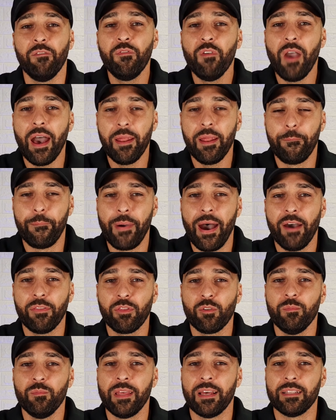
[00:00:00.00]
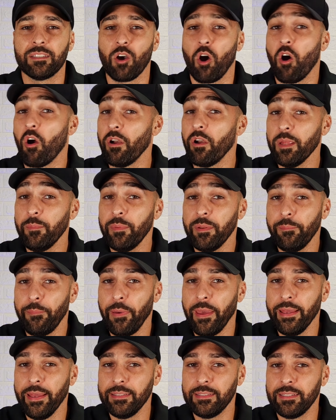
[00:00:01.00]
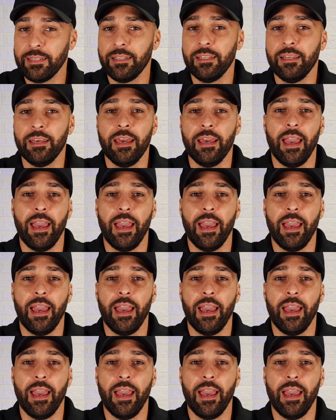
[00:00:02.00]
you had a bathroom that's already been painted